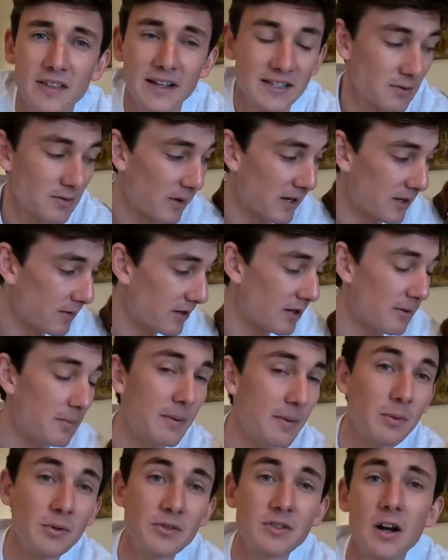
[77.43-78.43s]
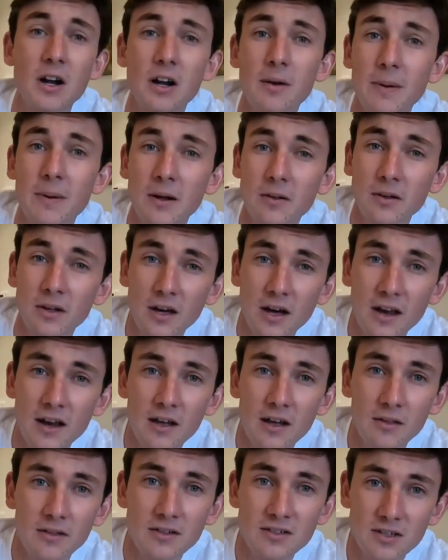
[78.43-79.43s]
That's why you hear people talk about gut
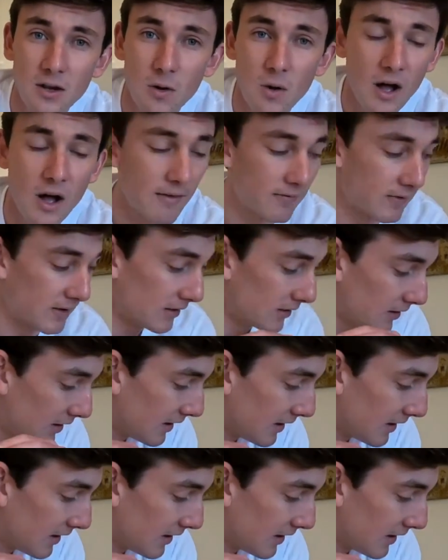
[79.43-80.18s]
health so often.